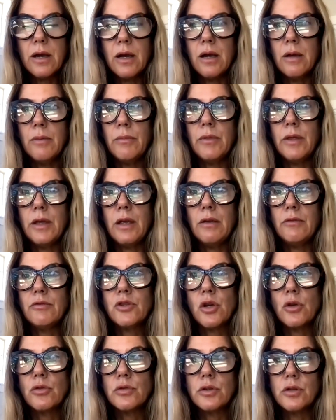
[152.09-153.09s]
They've
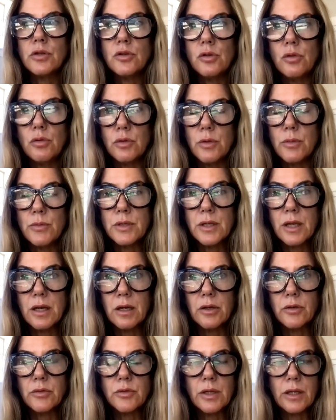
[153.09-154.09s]
chosen to do it
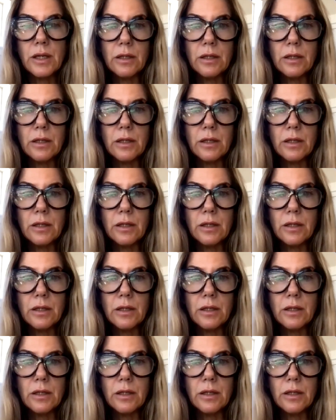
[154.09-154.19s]
themselves,